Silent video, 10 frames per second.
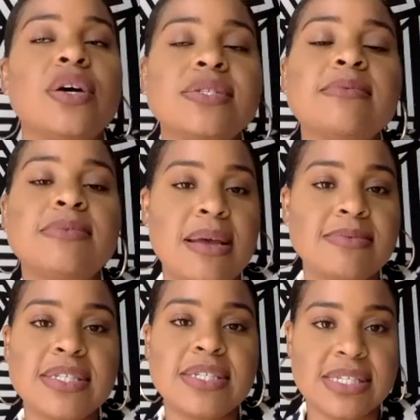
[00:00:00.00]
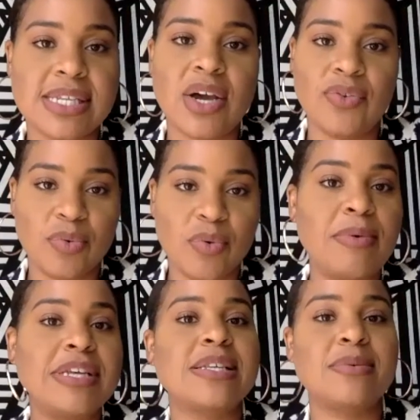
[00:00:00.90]
Sometimes it does get
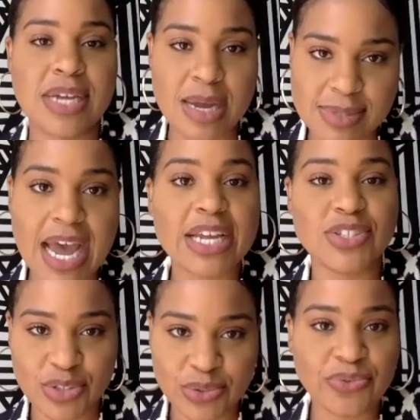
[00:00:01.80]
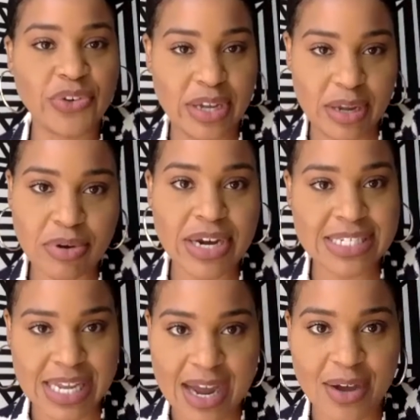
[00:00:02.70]
overwhelming. Sometimes I do freaking break
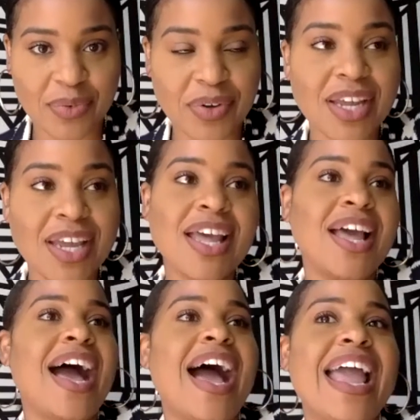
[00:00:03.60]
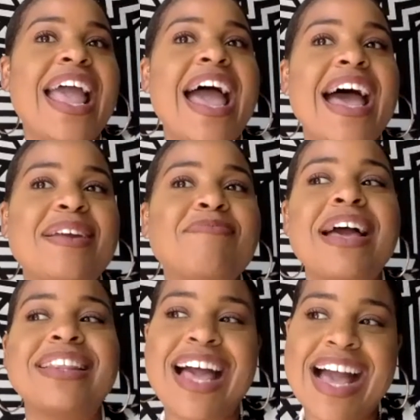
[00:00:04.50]
down. I had my
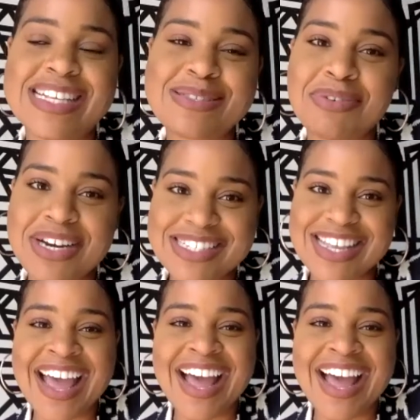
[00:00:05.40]
last breakdown.